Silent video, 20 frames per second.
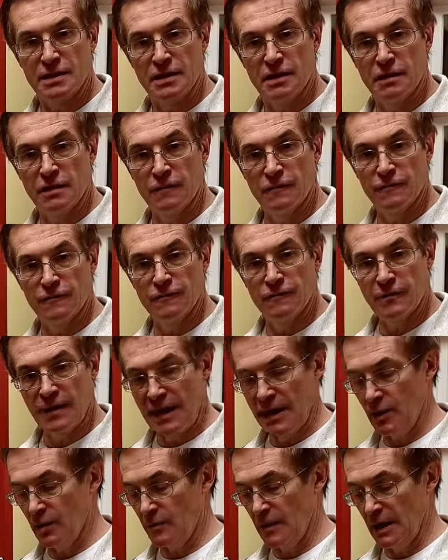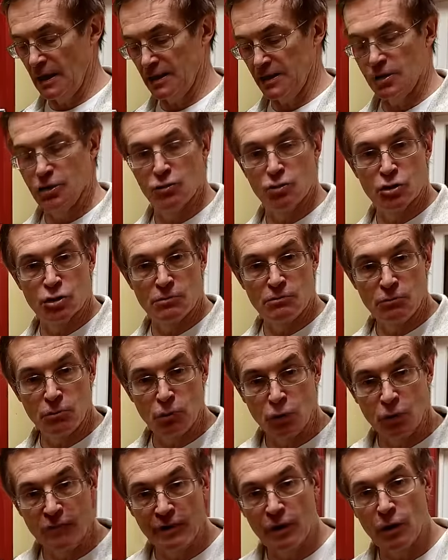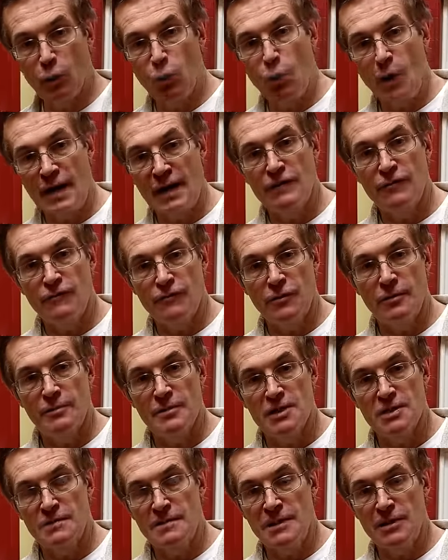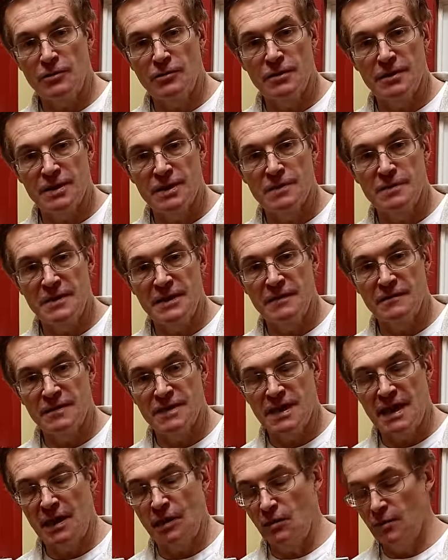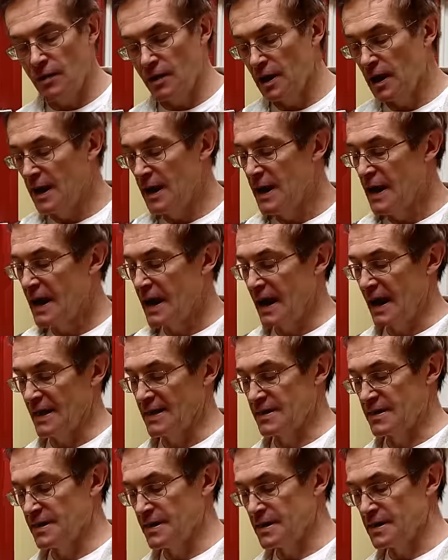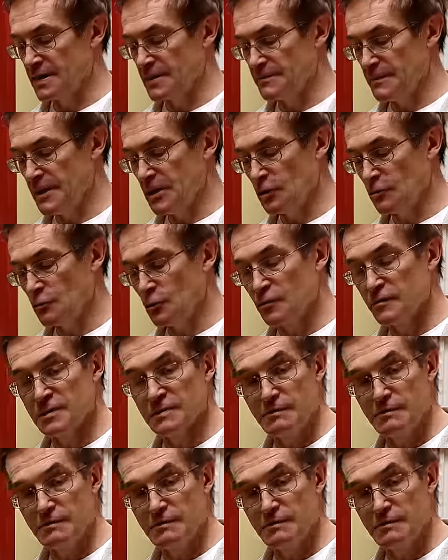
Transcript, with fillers: of air molecules moving away from the speaker at the speed of sound. As the speaker moves